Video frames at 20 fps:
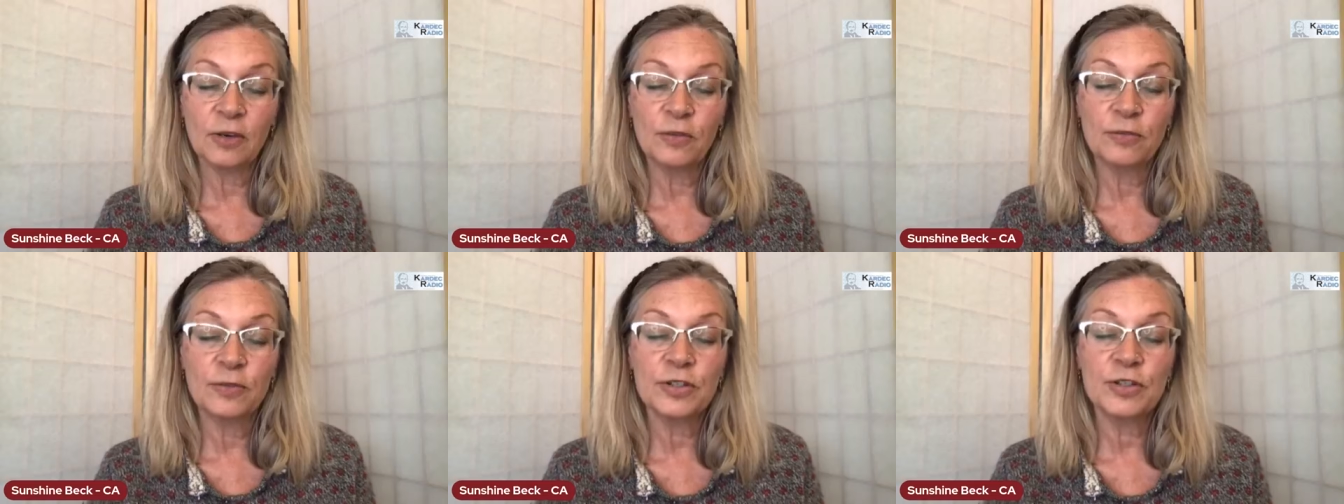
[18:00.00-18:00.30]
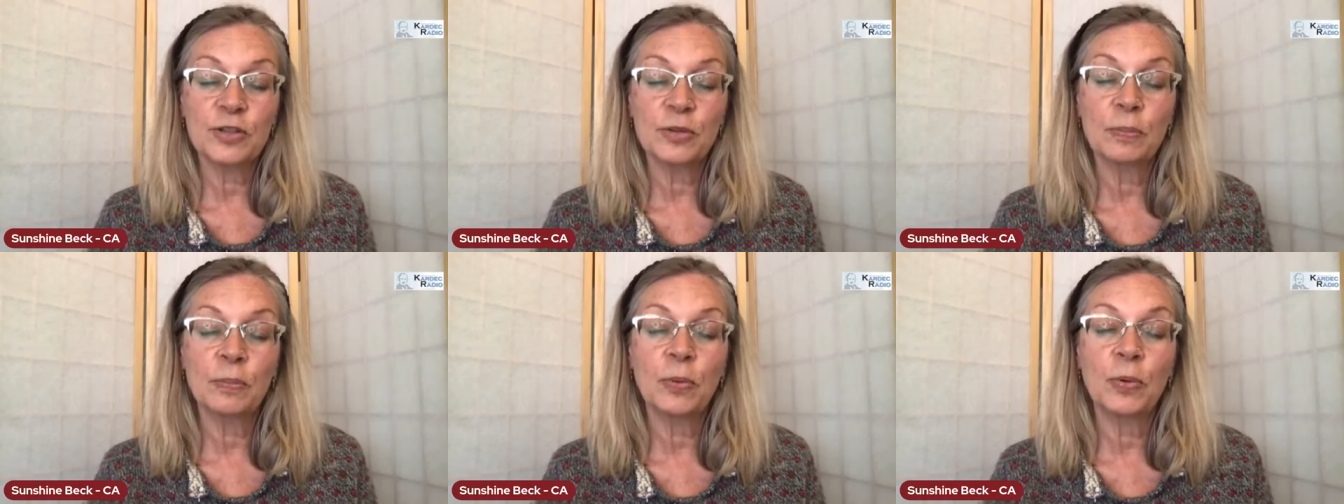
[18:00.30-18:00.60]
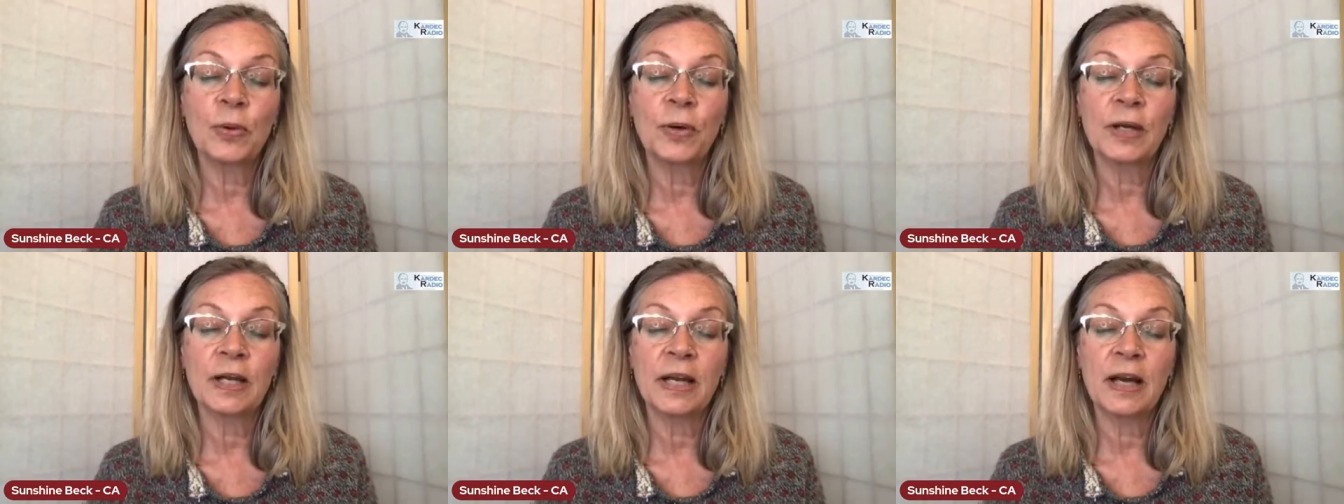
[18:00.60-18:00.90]
you for
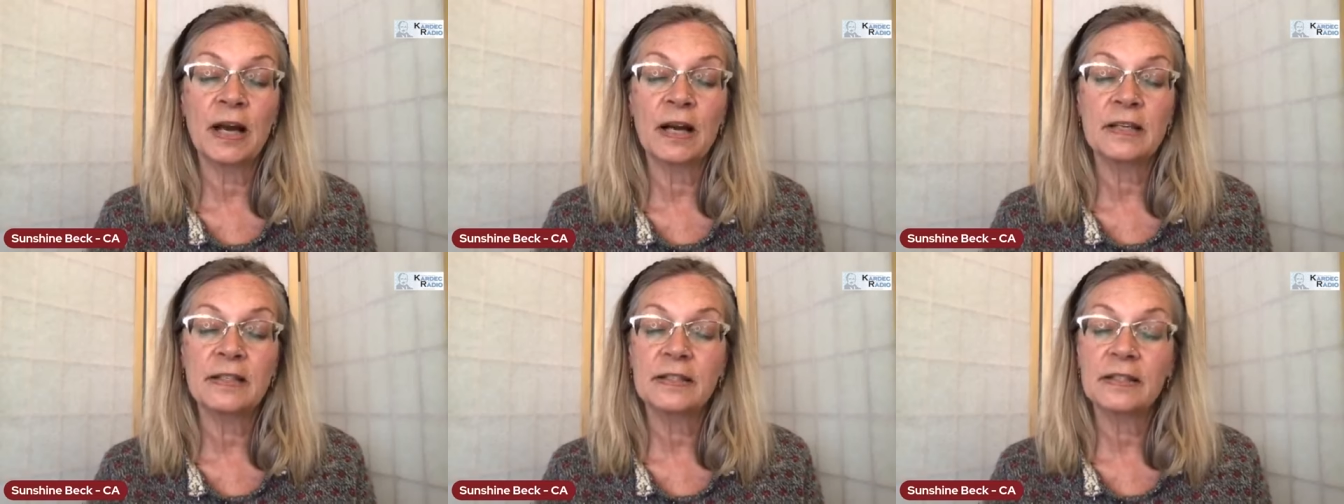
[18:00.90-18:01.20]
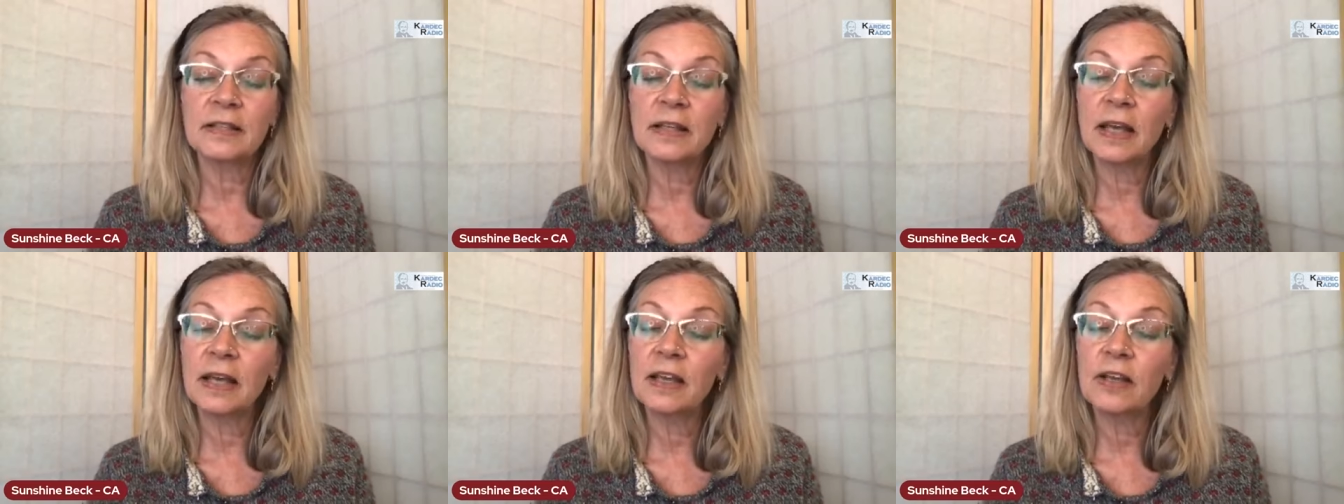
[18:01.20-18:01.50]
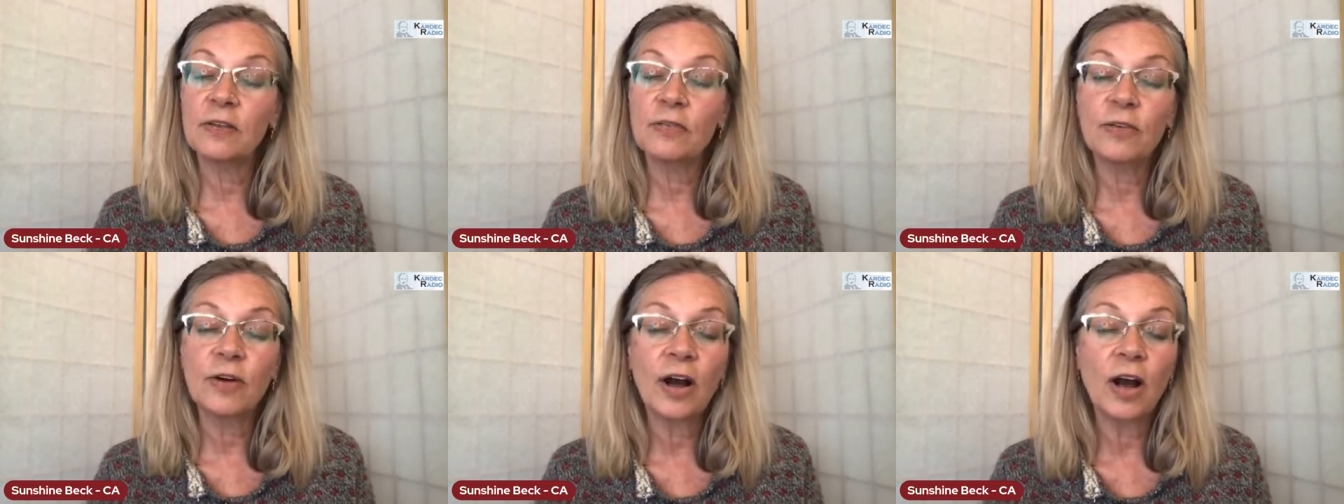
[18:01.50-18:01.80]
supporting us. Thank
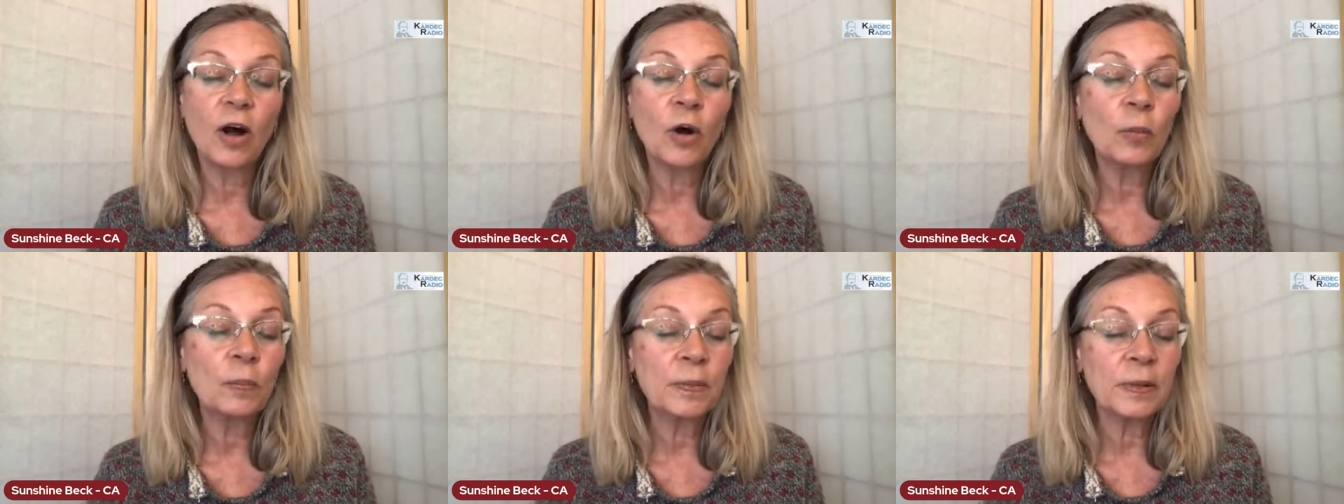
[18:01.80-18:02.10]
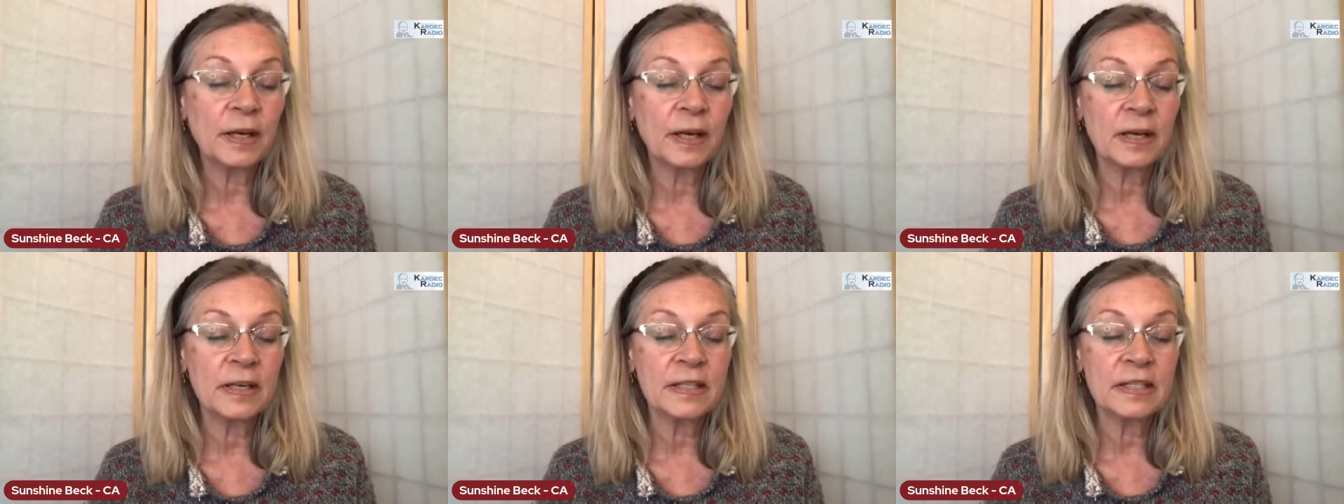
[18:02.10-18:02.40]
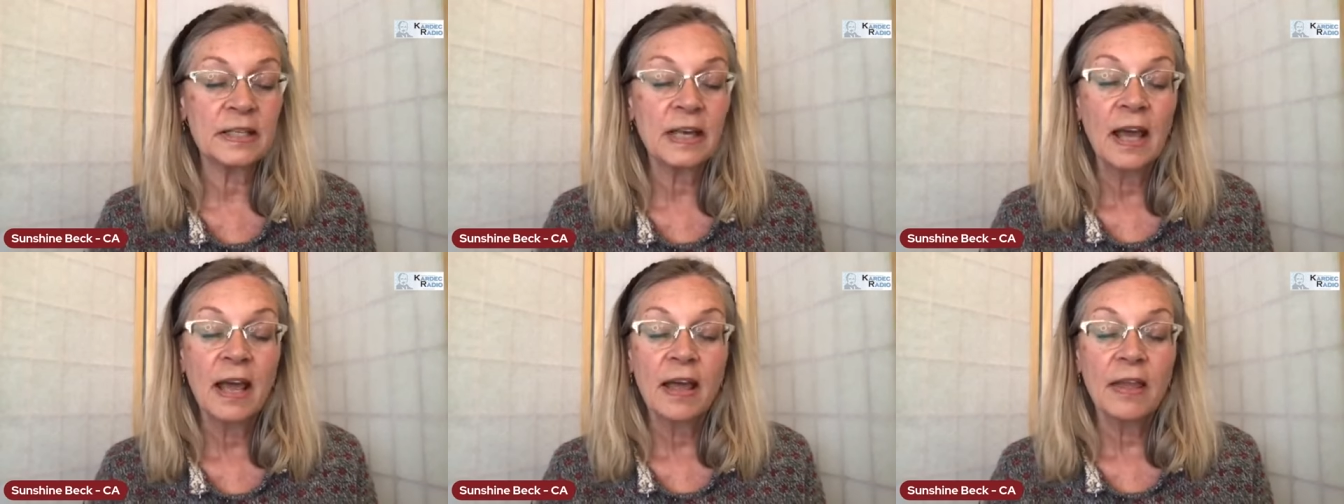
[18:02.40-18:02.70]
you for helping
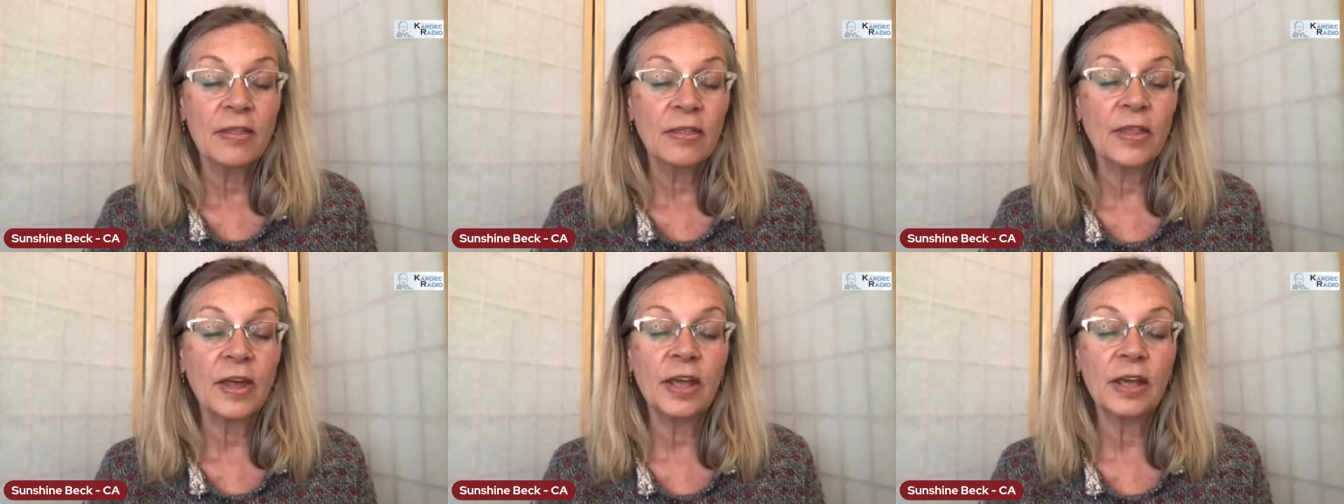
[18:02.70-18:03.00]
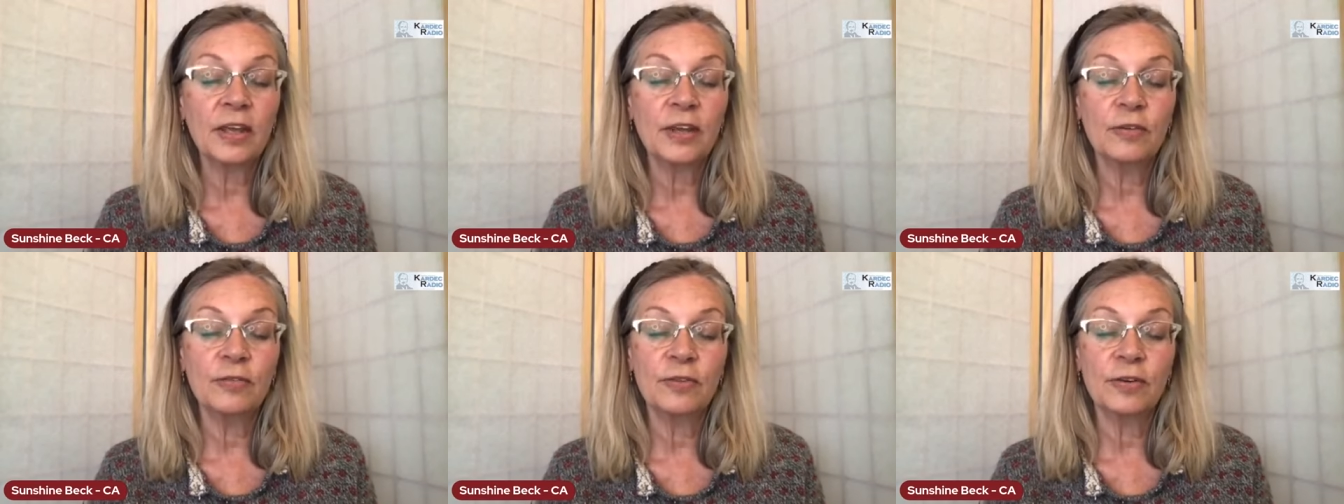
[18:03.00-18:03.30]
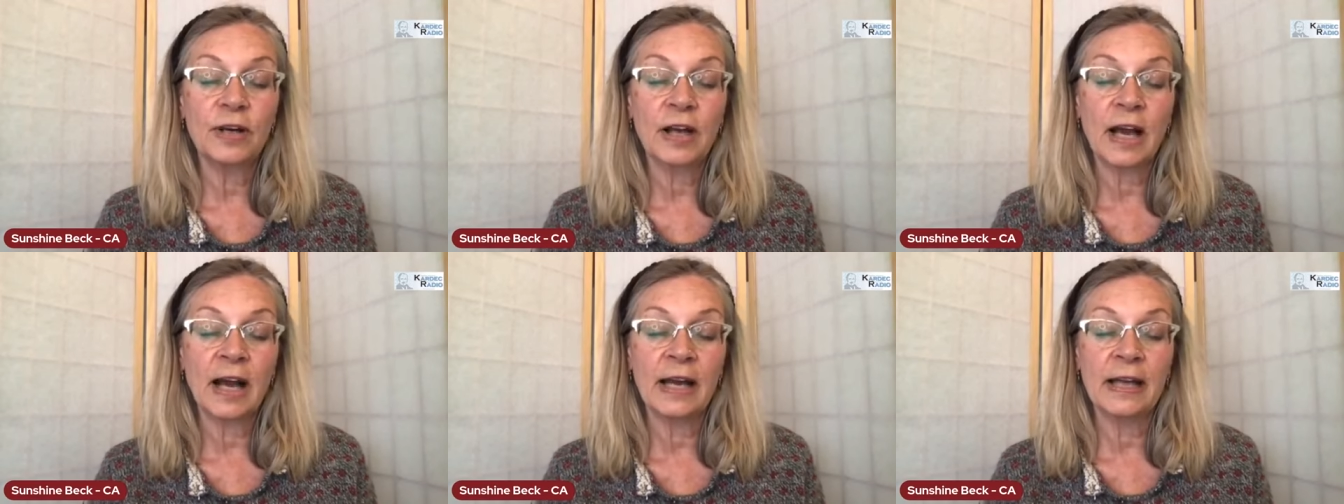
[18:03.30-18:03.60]
us. Thank you for
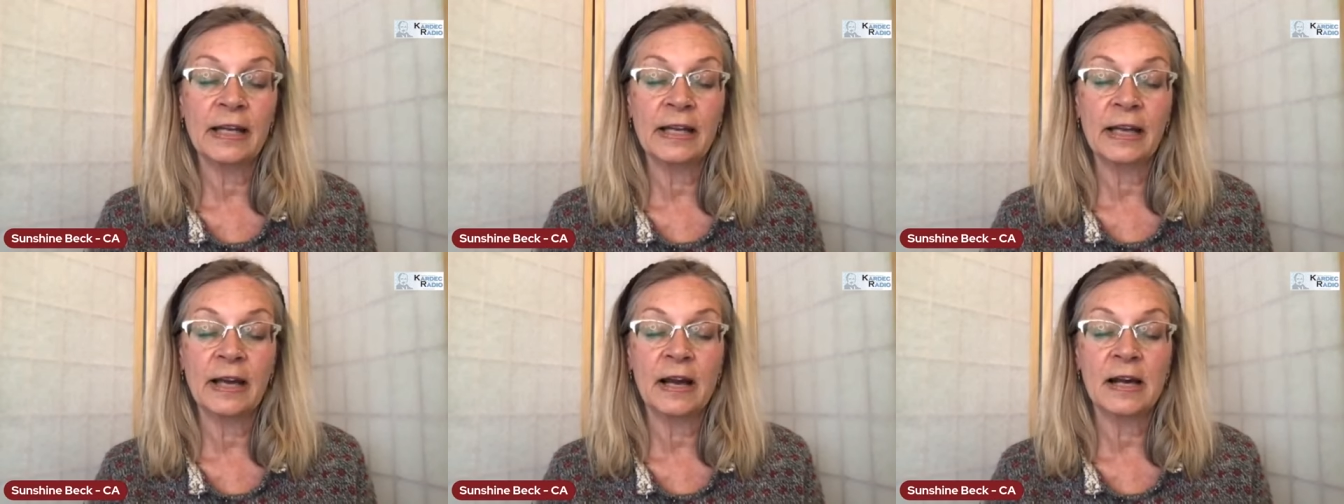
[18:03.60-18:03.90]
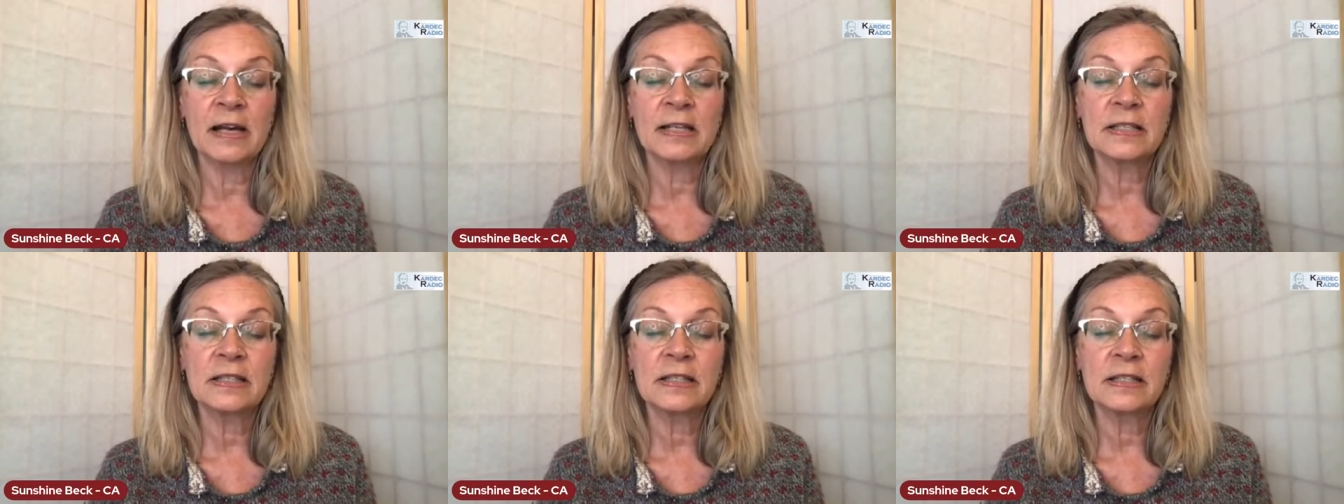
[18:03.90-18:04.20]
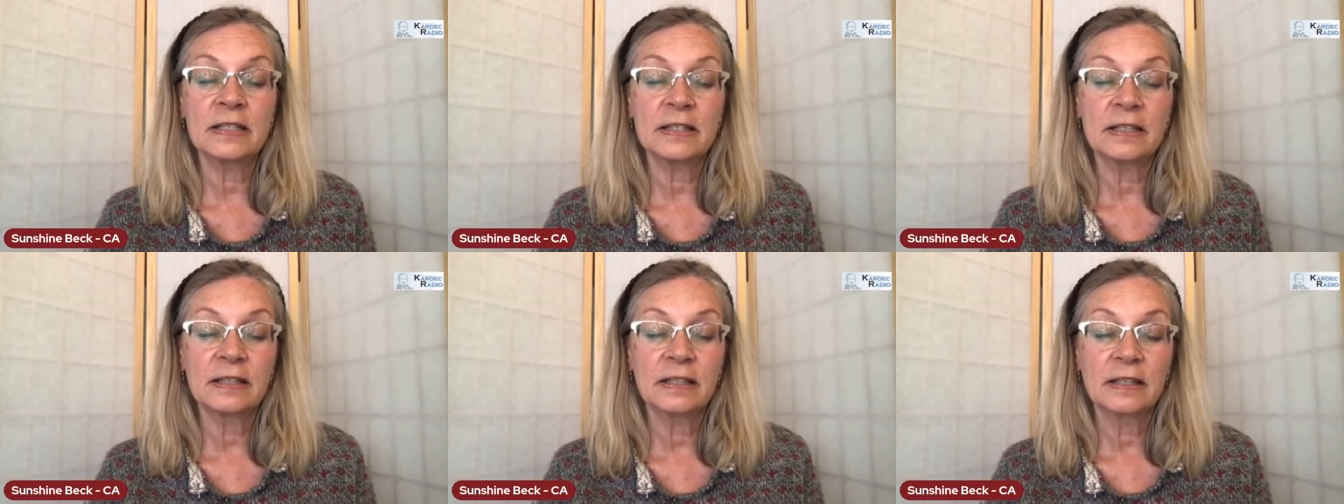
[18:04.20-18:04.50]
guiding us.